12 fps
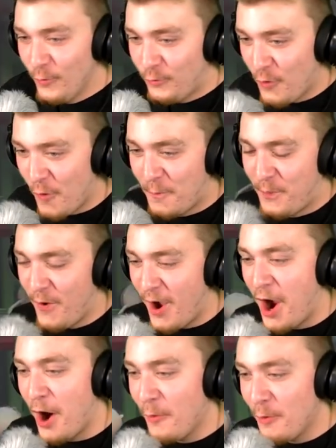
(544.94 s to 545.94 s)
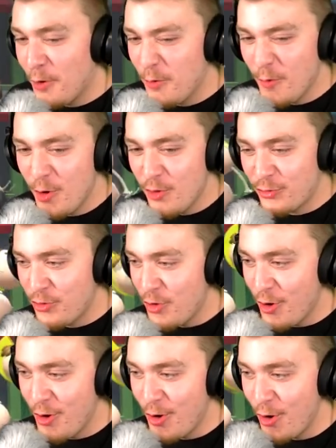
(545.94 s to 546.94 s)
The power was
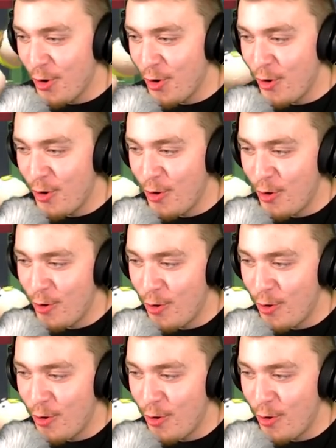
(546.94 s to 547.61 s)
there.